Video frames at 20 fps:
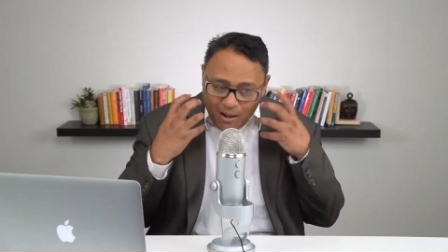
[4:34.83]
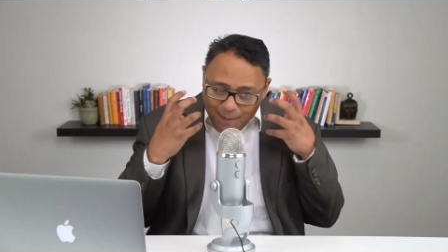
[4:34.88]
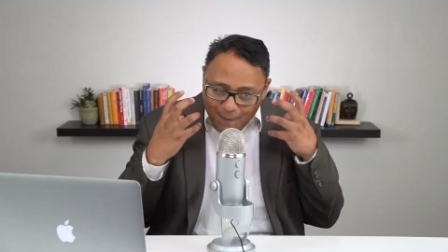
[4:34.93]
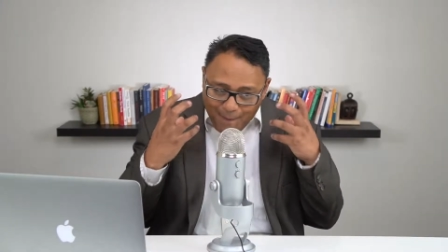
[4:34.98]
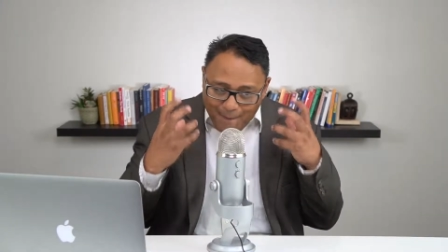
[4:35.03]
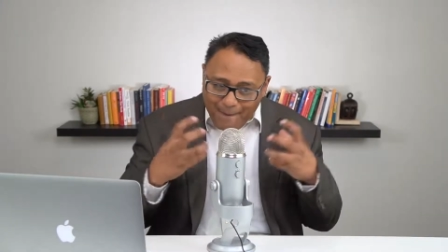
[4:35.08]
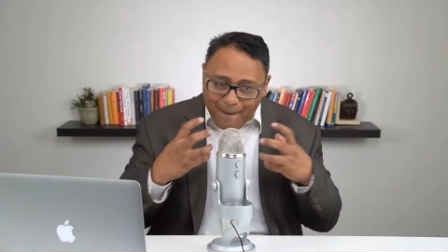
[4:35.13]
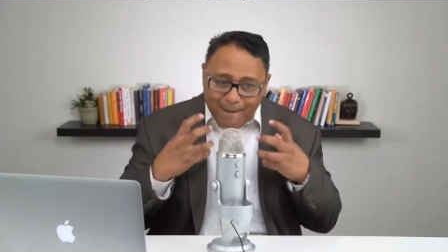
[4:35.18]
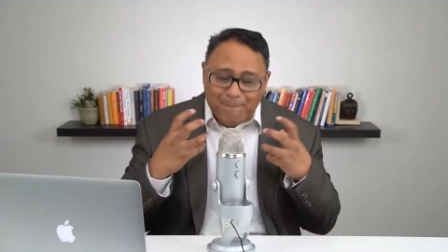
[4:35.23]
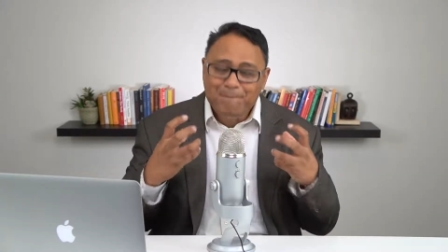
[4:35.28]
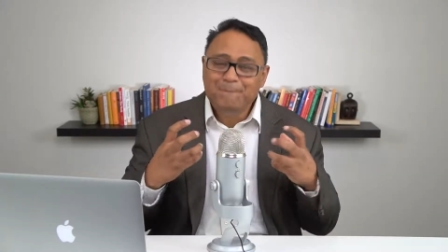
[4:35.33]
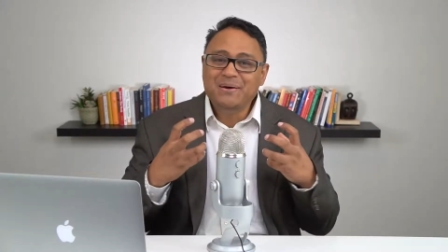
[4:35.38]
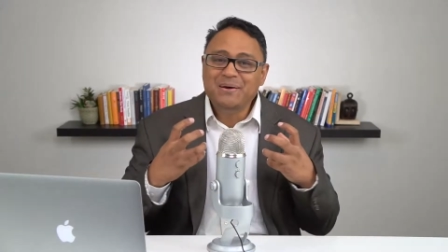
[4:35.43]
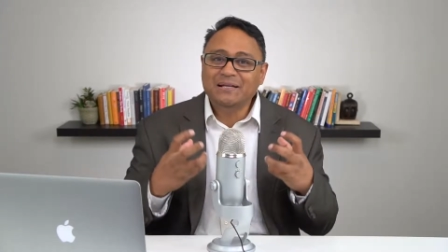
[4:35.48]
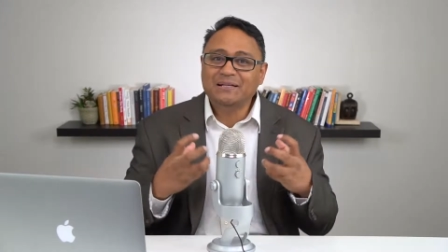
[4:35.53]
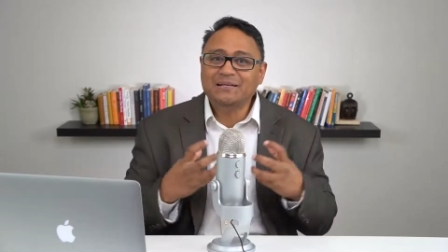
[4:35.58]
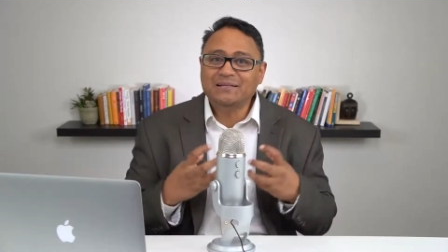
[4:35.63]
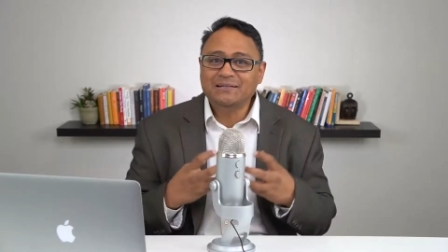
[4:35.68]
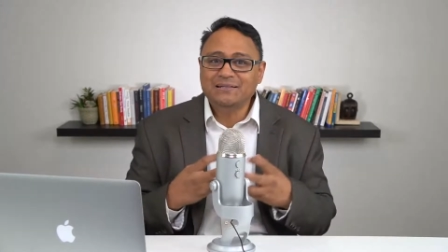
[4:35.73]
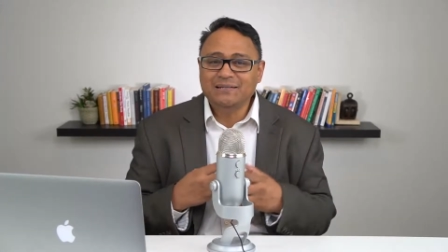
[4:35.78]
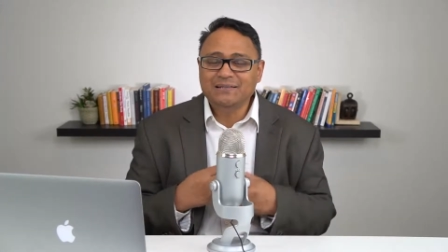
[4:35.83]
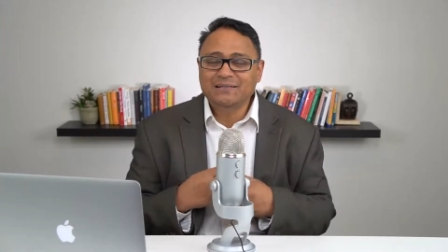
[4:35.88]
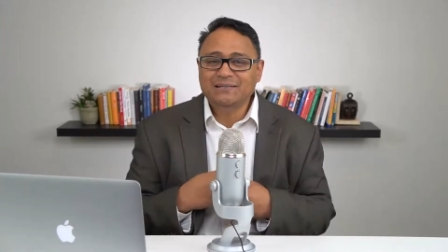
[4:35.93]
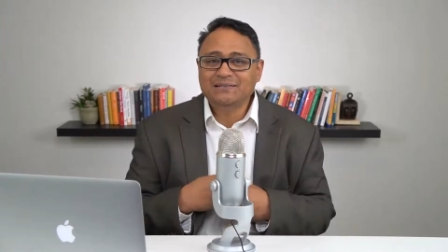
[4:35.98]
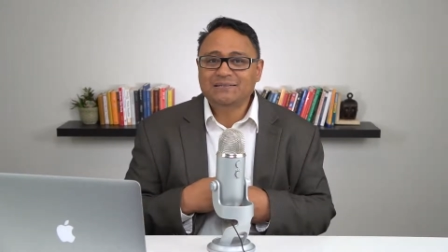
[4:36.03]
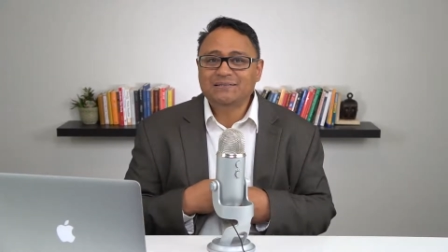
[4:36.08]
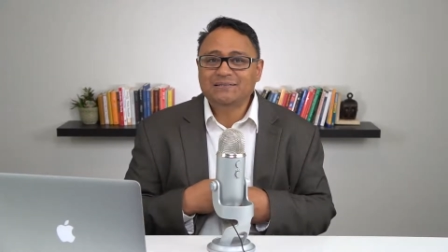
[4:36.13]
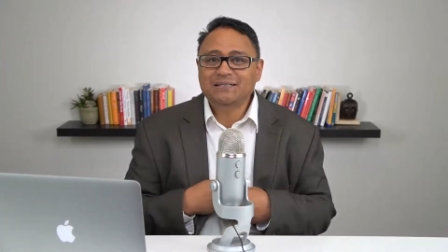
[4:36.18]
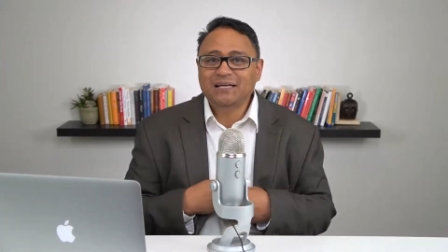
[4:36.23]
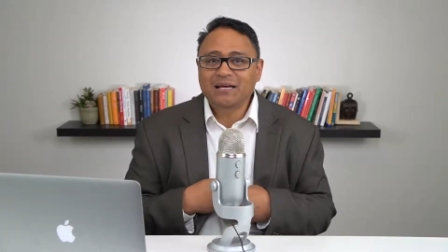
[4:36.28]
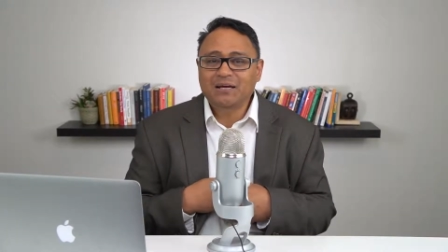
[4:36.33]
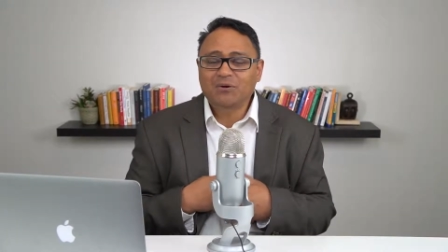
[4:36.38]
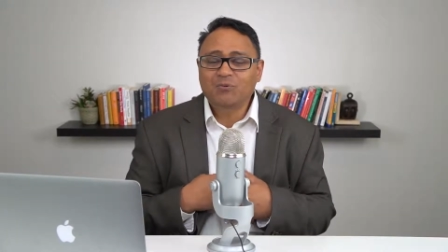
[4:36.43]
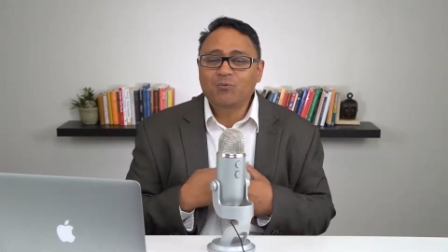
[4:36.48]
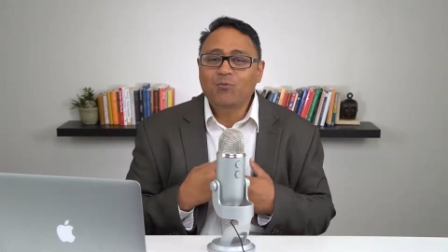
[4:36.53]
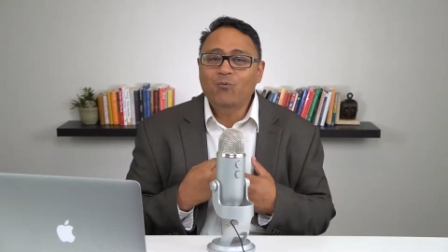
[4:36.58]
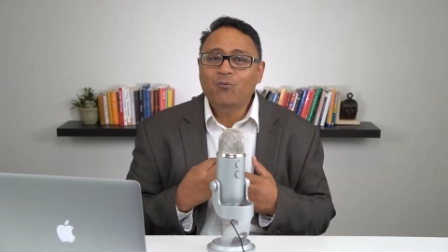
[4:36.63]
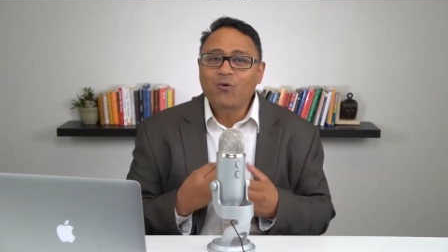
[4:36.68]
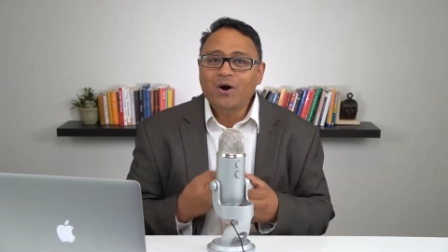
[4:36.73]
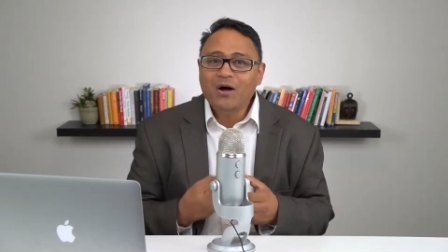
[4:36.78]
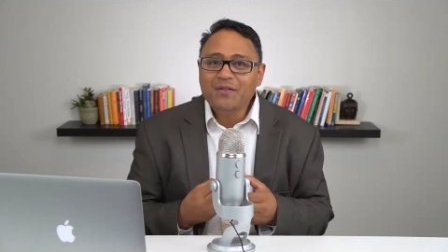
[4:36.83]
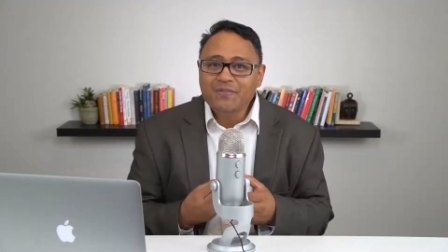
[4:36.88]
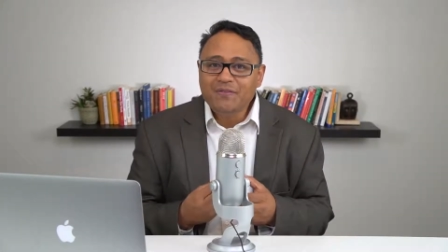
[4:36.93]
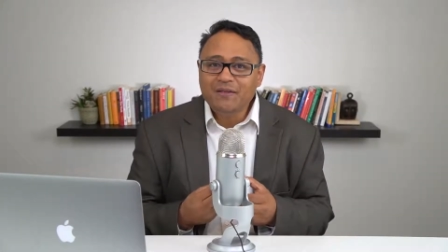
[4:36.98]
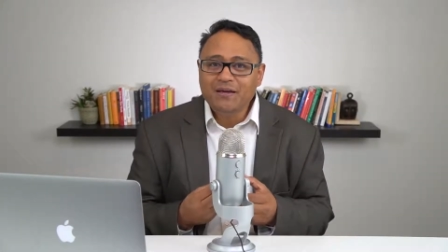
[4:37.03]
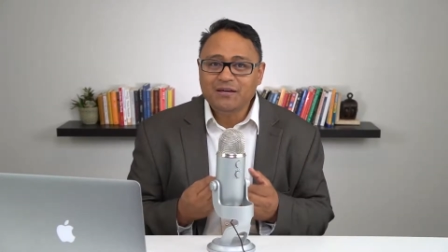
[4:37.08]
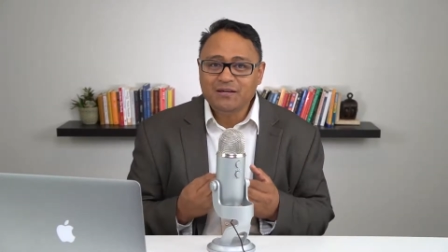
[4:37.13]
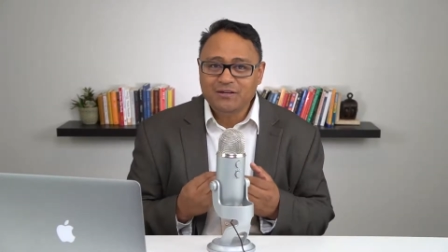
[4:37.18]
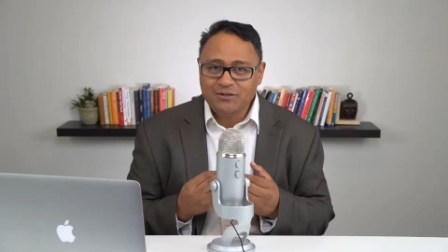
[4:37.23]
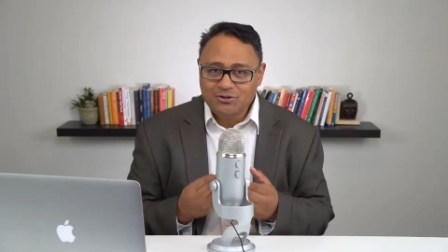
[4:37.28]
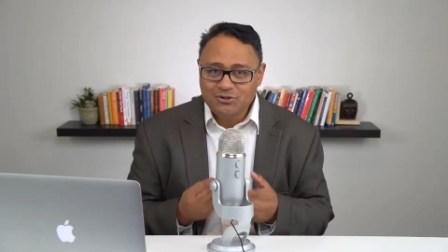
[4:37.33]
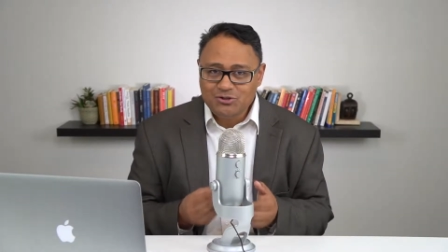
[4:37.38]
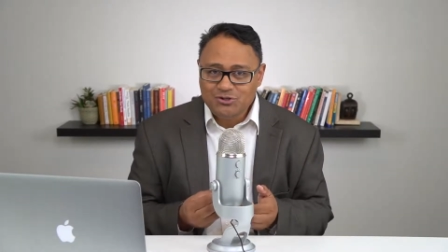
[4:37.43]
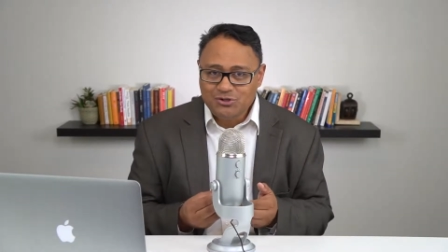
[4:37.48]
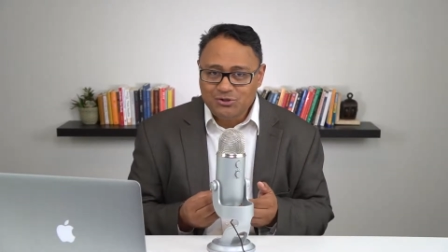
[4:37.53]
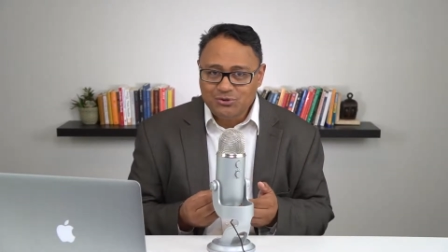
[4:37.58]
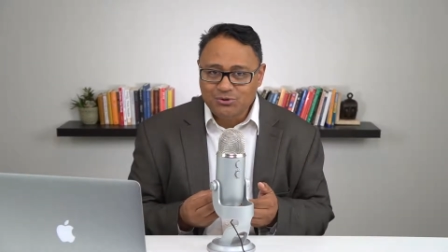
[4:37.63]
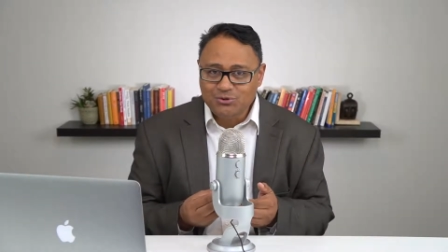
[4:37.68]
abilities in what they can do.